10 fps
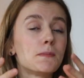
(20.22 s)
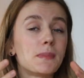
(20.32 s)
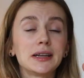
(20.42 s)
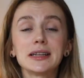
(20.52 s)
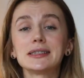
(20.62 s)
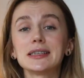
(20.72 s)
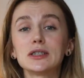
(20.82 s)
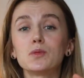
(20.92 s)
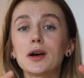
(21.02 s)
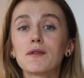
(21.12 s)
Pandas
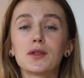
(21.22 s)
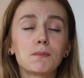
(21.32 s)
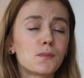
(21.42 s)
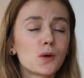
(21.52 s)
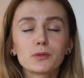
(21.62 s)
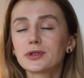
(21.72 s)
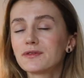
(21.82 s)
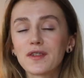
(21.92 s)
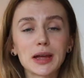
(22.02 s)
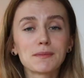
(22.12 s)
is one of the most
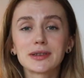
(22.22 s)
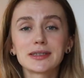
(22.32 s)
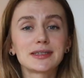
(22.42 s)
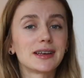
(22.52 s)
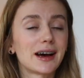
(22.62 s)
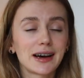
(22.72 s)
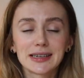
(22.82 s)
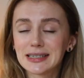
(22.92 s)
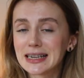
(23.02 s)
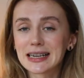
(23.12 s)
famous
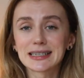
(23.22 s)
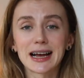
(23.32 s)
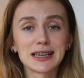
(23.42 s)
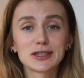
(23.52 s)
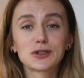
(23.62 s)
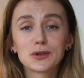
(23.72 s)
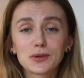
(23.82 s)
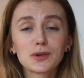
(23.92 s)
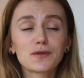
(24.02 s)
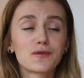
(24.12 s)
uh, data science
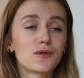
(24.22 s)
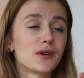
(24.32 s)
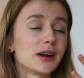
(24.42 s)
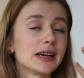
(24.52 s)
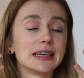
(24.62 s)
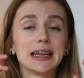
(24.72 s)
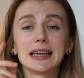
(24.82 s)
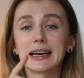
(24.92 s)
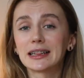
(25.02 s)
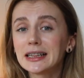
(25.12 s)
tool for
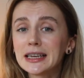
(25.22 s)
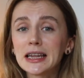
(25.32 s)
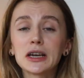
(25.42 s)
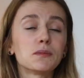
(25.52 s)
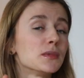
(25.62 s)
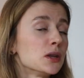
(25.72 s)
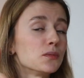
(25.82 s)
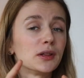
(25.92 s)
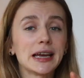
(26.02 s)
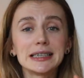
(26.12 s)
data cleaning,
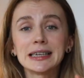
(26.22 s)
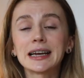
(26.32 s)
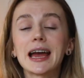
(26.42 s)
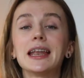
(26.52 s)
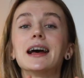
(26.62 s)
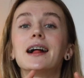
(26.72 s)
manipulating and